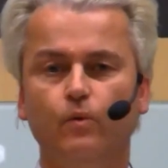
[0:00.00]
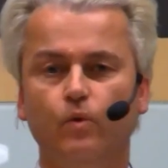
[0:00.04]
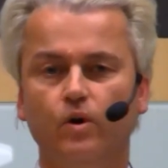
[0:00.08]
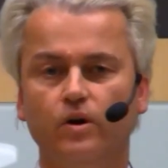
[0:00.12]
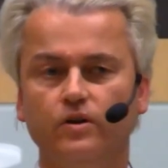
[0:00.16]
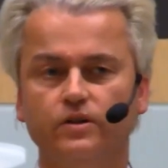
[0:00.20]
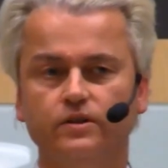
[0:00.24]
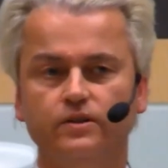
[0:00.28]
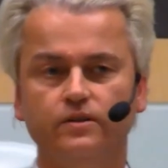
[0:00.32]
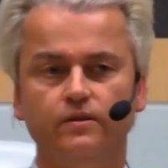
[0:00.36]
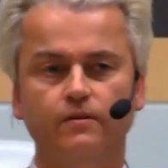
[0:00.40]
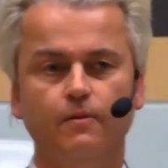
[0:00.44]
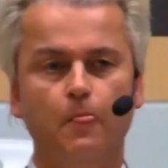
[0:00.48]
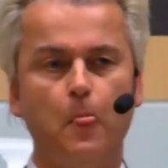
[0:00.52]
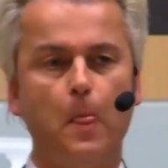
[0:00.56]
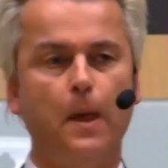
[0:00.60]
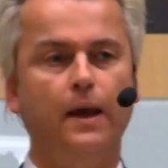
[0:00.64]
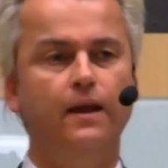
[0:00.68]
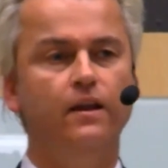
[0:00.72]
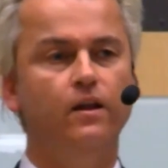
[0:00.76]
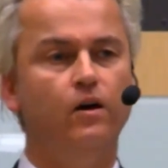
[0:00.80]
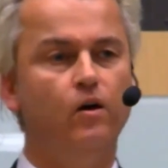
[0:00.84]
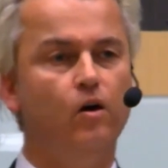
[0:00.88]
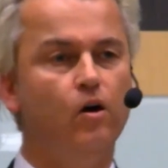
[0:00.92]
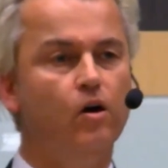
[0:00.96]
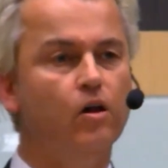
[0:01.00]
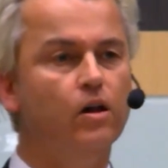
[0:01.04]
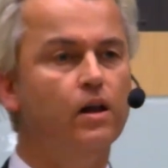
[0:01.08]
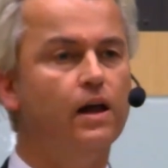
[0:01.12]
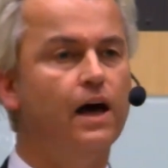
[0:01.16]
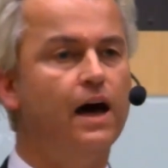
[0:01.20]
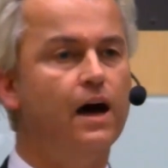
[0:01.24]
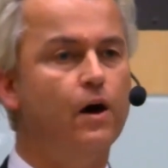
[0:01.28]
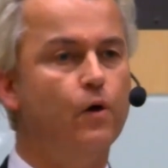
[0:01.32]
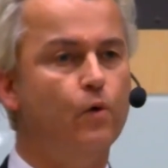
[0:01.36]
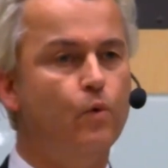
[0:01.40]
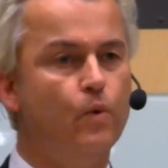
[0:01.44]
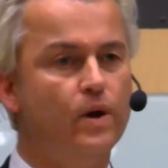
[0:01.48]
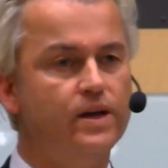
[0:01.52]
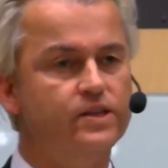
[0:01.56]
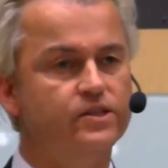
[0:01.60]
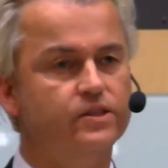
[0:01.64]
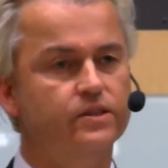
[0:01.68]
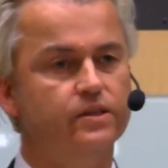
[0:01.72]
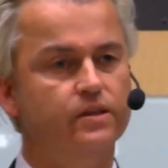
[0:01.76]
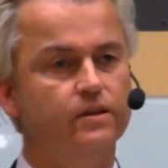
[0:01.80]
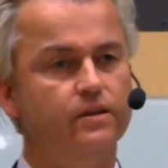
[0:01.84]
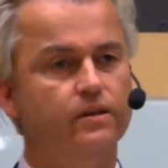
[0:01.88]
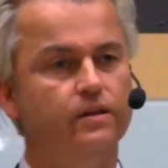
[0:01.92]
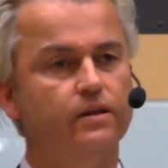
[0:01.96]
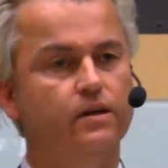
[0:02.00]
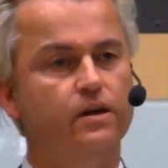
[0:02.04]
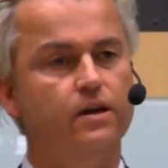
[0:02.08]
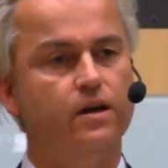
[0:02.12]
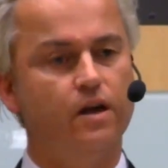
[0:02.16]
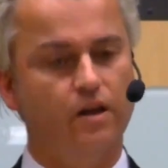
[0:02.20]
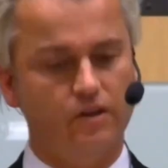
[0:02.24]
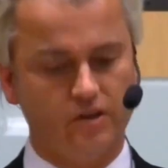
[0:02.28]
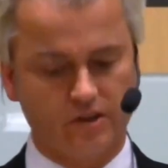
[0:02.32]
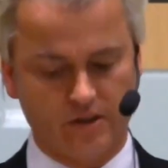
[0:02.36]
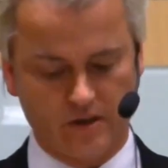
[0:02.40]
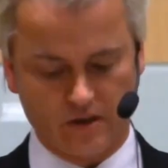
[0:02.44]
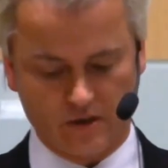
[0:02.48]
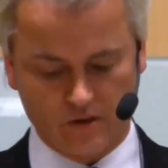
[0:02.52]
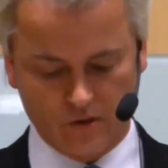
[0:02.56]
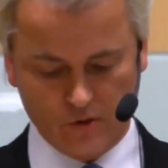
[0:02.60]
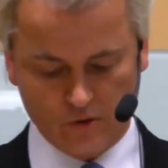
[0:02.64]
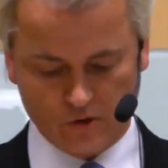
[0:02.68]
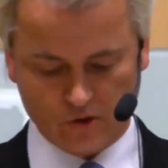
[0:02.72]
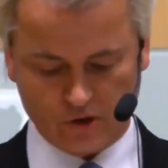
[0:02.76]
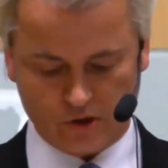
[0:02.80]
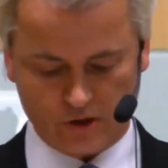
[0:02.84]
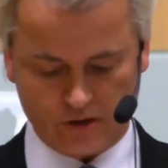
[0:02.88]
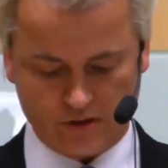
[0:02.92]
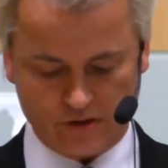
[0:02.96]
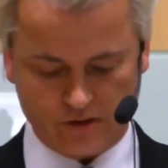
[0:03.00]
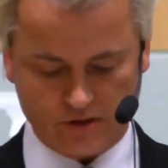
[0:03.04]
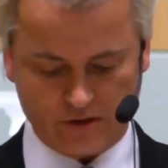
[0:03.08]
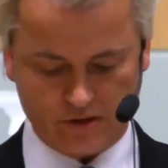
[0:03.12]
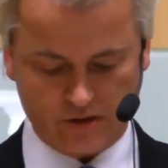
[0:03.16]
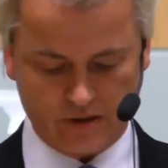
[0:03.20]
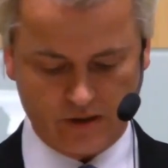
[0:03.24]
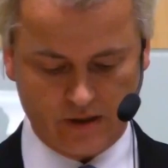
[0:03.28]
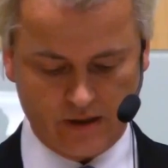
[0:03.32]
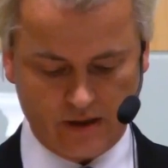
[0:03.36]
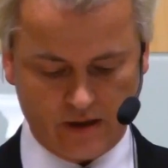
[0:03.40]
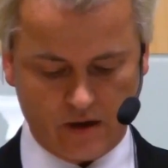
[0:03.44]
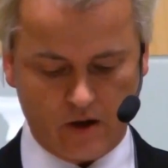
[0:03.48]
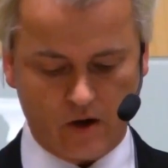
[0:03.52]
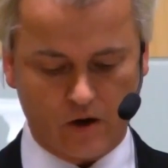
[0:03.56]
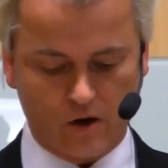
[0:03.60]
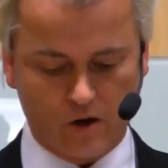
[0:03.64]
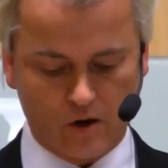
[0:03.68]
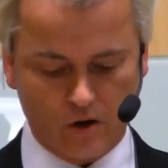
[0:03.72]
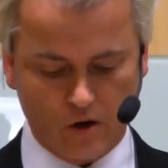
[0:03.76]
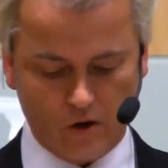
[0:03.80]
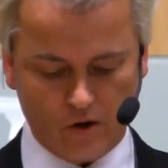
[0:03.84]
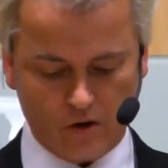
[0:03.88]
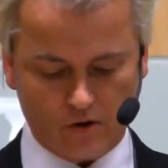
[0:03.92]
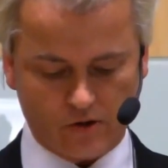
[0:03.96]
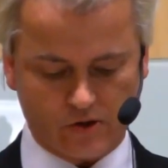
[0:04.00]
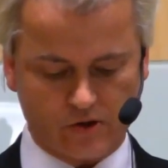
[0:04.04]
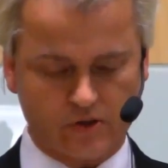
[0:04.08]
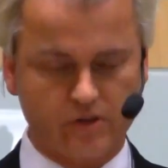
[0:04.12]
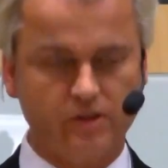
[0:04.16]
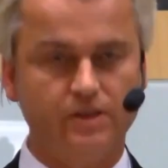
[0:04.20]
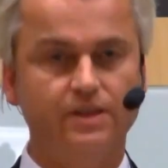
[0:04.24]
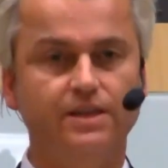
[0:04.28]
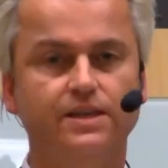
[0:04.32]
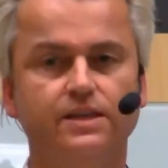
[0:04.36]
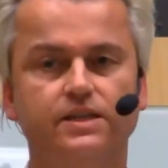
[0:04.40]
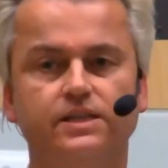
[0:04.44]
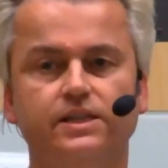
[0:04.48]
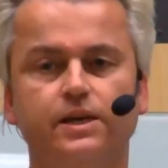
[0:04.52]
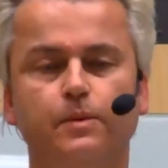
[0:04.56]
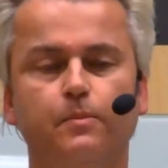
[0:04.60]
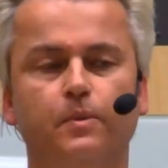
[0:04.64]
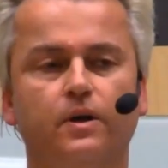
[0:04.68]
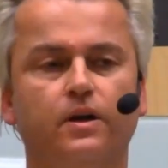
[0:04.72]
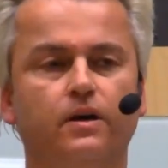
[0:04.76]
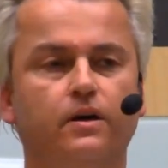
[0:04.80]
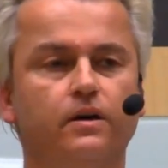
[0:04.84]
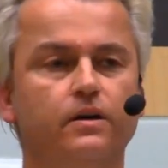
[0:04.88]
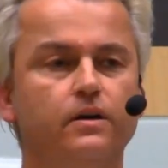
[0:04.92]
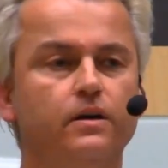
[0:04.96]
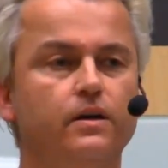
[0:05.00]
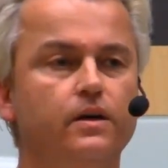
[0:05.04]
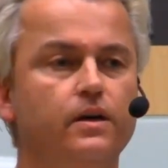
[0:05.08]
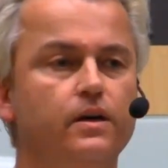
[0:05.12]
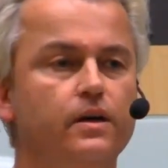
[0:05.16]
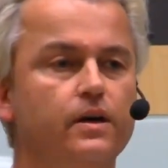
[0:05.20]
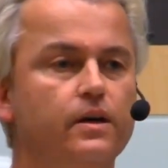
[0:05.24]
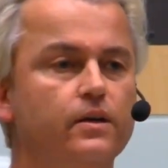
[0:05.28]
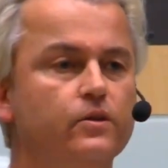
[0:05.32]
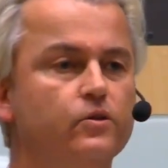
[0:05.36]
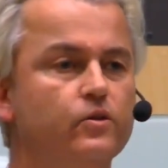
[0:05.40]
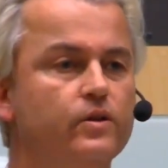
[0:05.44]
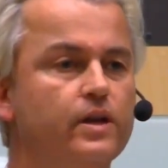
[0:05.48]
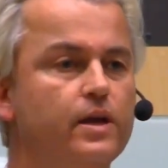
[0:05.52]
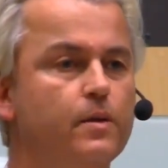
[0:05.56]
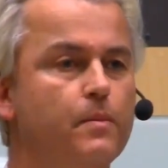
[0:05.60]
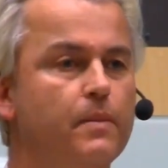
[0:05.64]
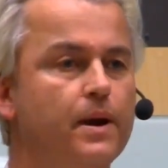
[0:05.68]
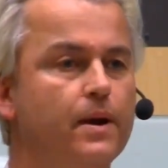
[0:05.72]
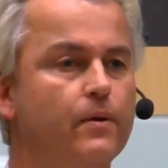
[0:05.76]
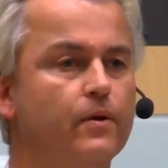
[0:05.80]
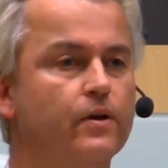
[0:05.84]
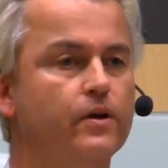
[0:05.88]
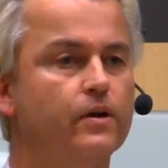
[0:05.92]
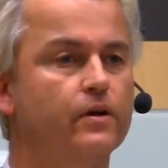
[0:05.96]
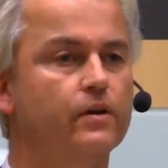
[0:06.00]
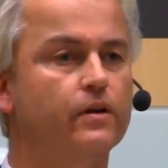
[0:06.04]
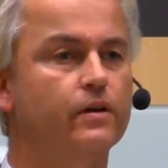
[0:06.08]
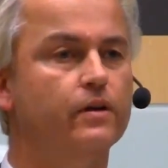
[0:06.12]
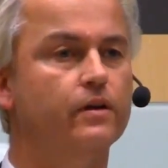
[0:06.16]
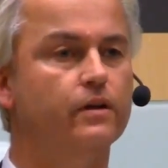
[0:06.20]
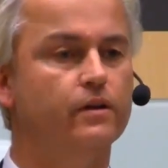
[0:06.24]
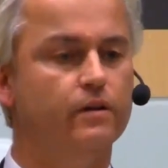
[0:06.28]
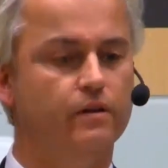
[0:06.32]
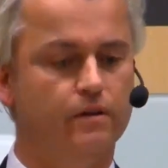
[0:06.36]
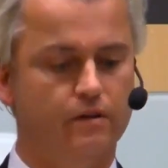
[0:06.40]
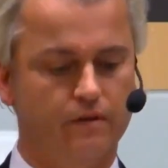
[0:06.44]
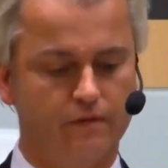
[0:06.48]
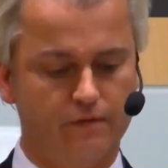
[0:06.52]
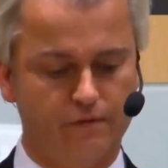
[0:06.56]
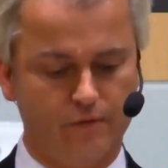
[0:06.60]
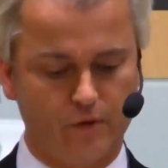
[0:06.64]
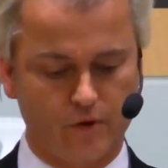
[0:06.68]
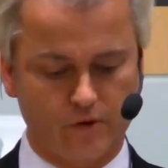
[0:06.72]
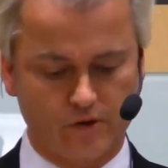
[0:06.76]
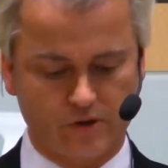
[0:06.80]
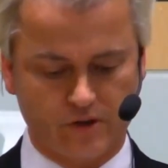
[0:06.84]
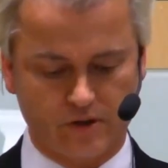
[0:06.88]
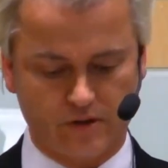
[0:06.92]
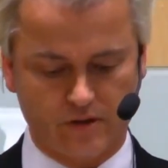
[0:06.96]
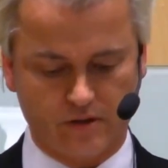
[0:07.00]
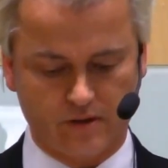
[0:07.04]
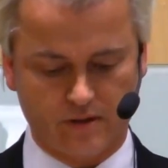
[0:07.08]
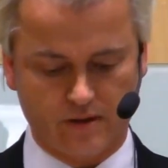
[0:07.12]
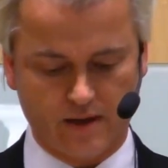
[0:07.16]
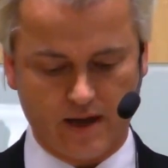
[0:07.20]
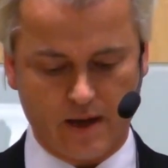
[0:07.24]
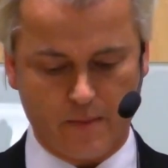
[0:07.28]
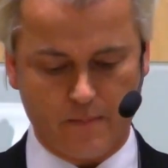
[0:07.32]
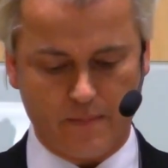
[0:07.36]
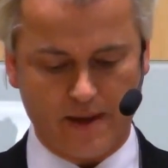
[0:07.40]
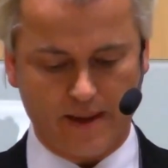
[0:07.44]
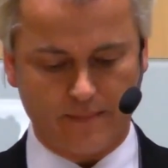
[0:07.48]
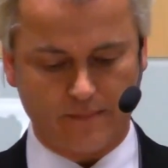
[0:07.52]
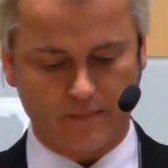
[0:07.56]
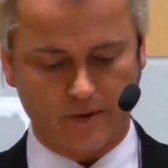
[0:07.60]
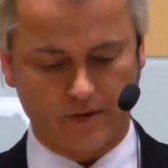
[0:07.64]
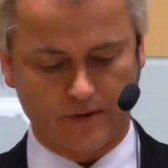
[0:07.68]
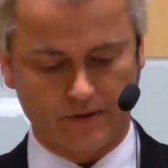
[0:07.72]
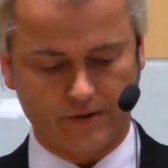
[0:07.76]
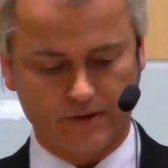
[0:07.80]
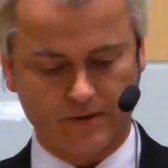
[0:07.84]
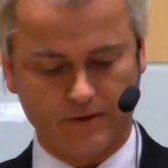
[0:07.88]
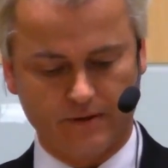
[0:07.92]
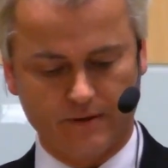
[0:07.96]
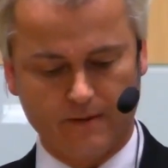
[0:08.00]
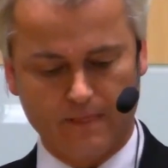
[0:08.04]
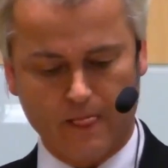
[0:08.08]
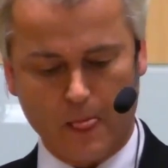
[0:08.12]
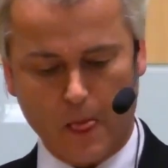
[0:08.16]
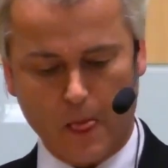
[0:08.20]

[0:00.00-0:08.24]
I want in all our Western constitutions, a clause similar to the American First Amendment.